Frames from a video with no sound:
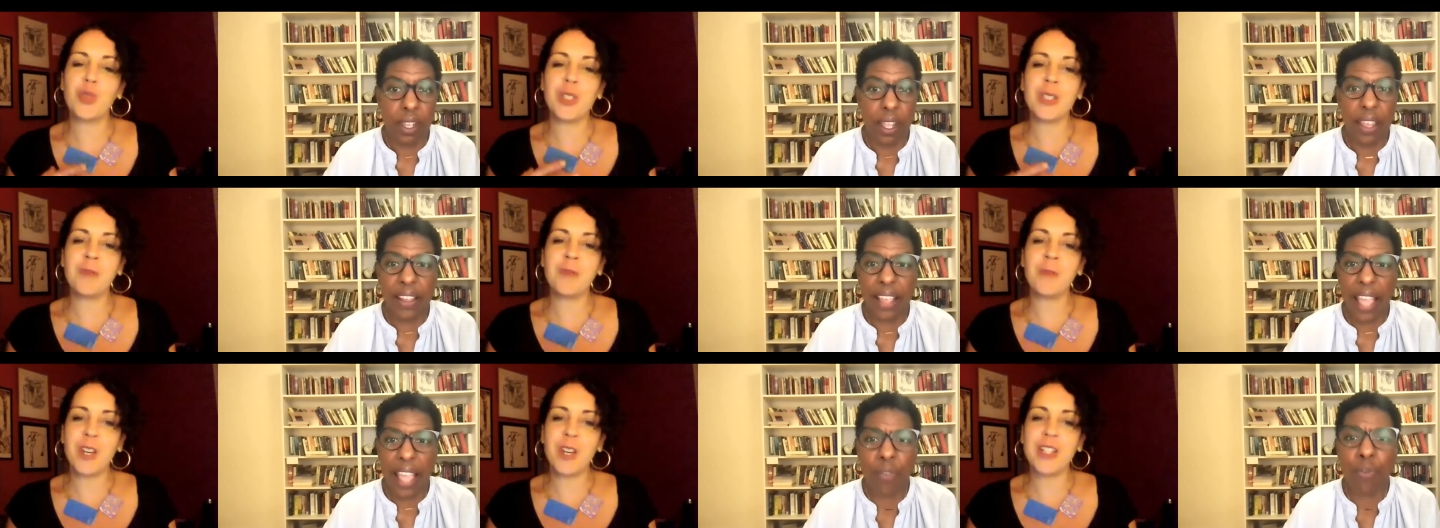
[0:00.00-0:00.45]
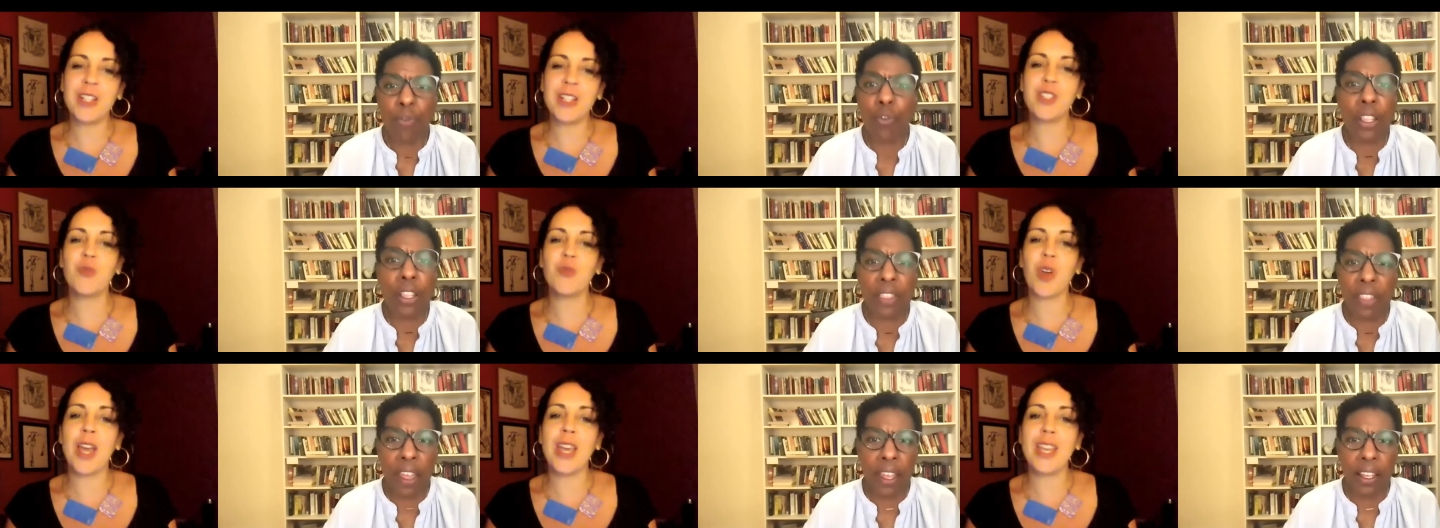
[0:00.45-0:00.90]
Speaker 1: really
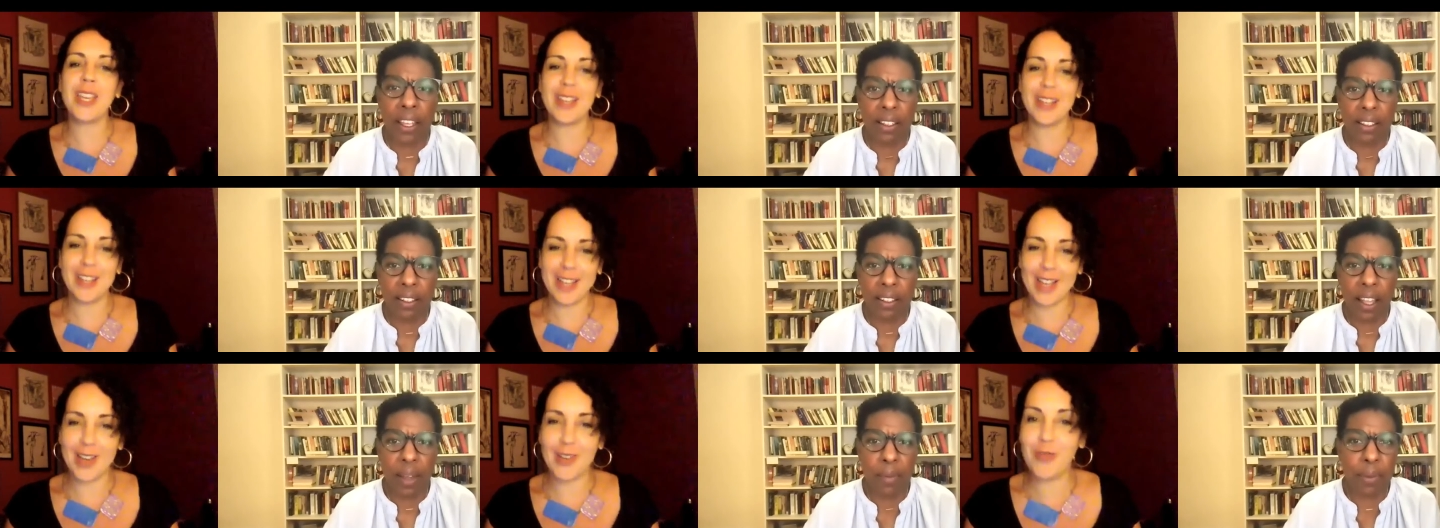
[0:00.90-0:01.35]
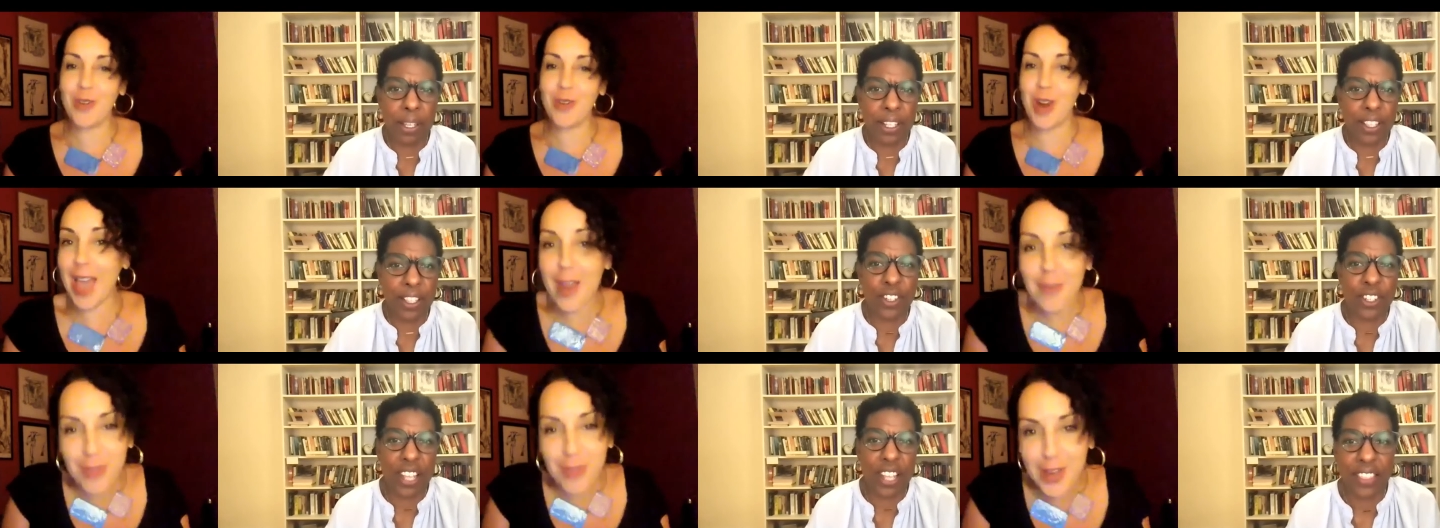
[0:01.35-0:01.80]
everything. I'm like,
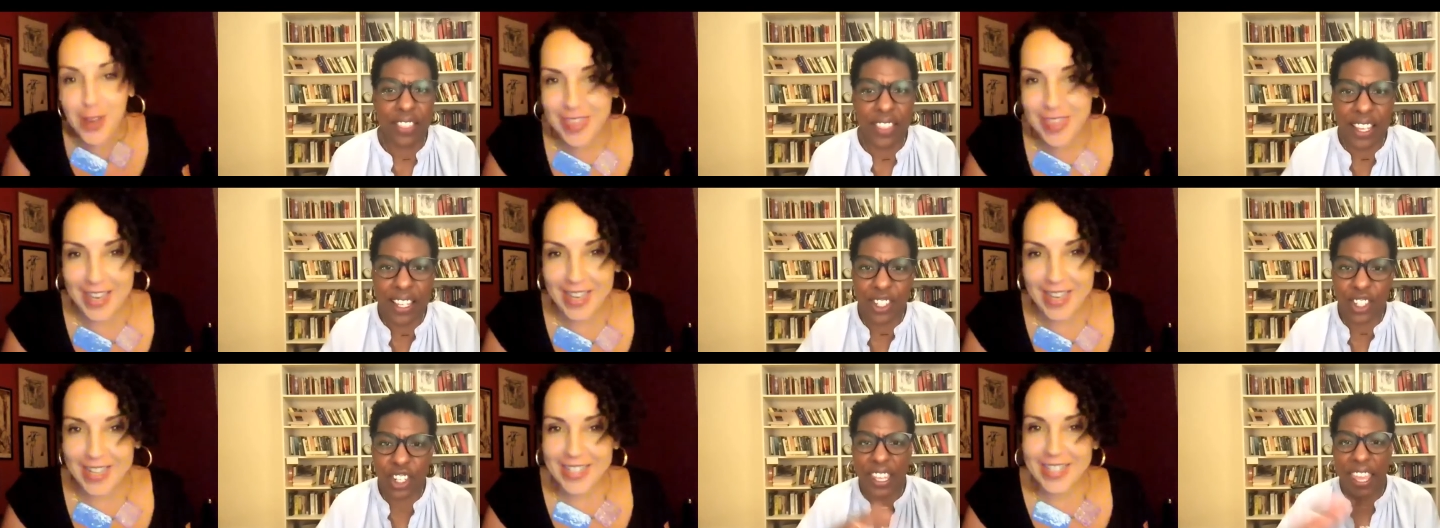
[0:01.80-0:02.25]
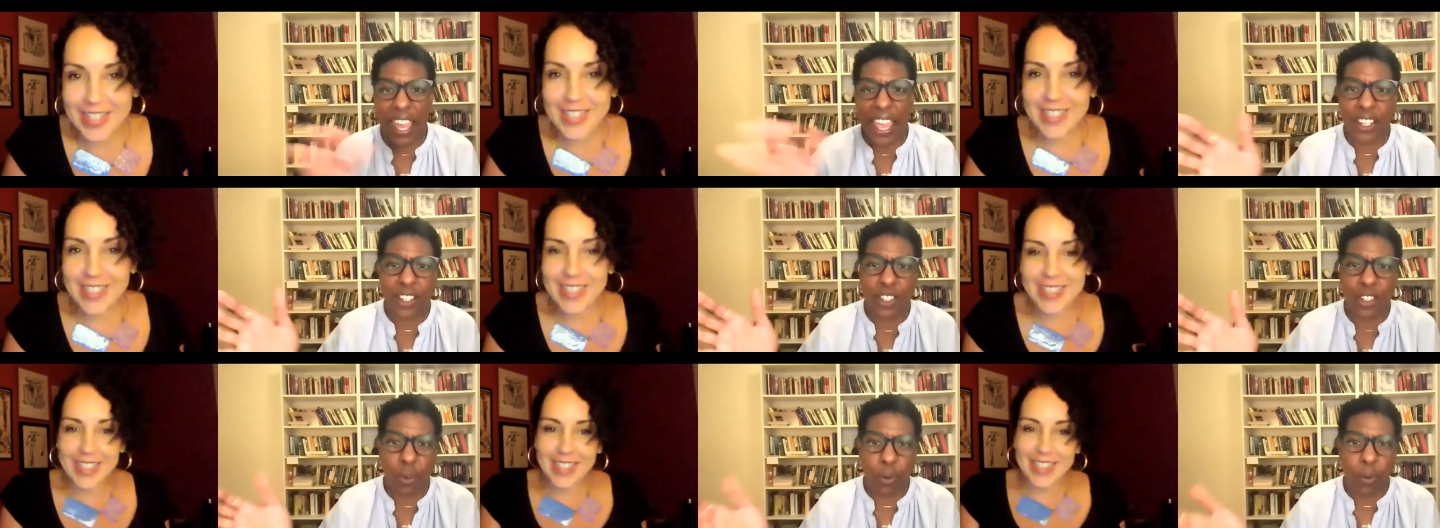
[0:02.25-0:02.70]
there's nothing she
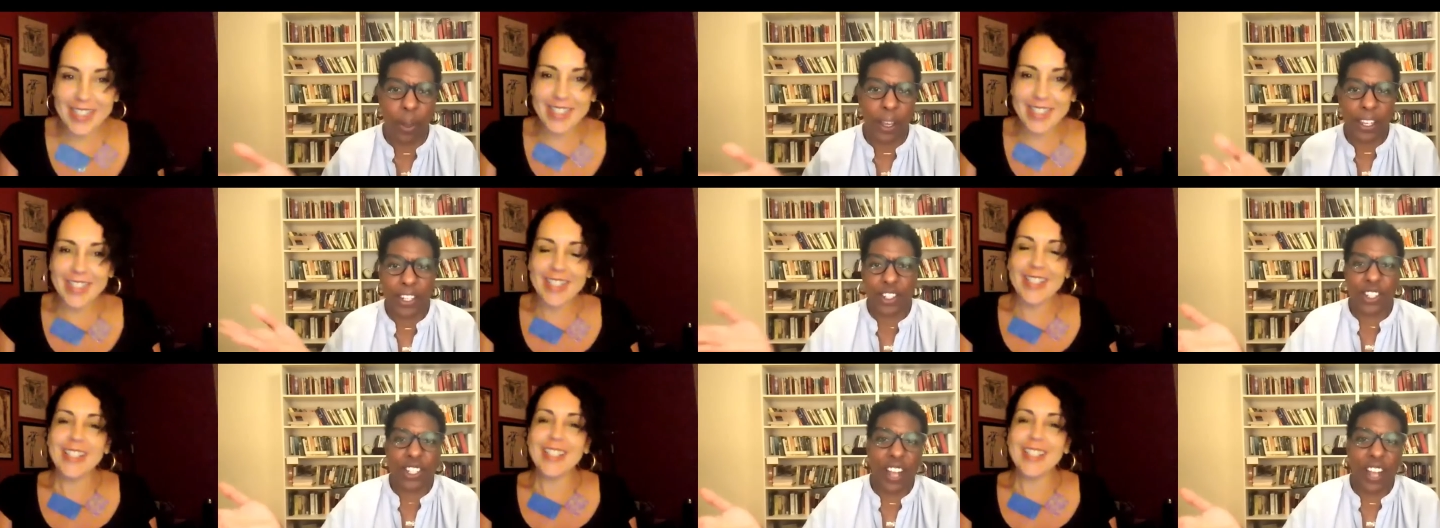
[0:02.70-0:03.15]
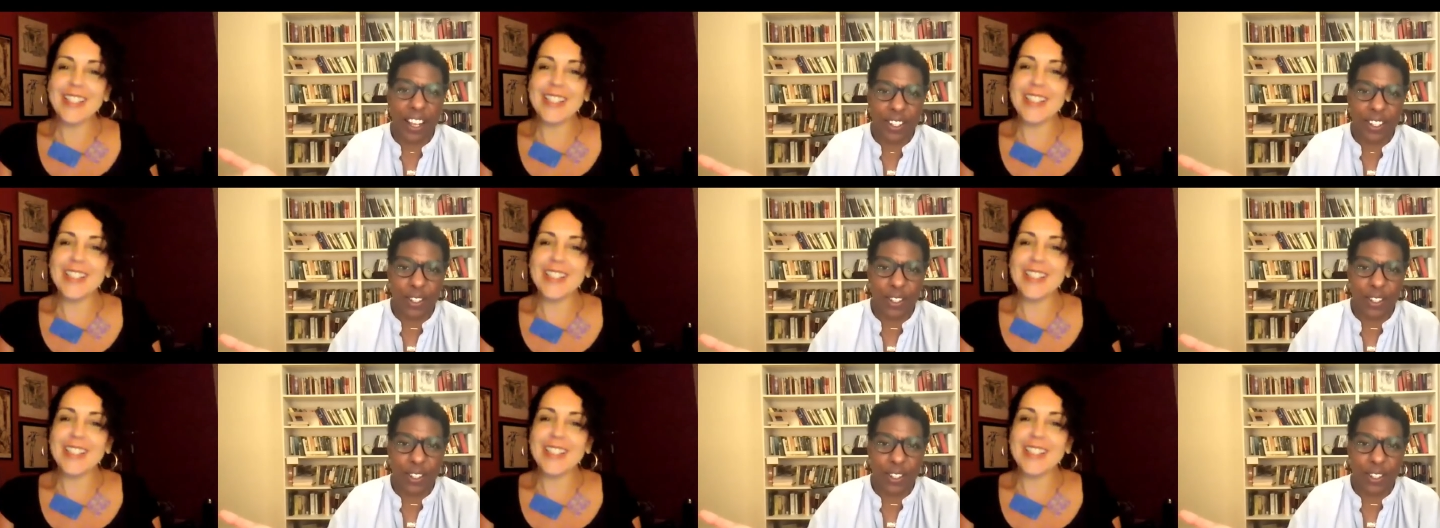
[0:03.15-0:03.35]
can't do. What can she not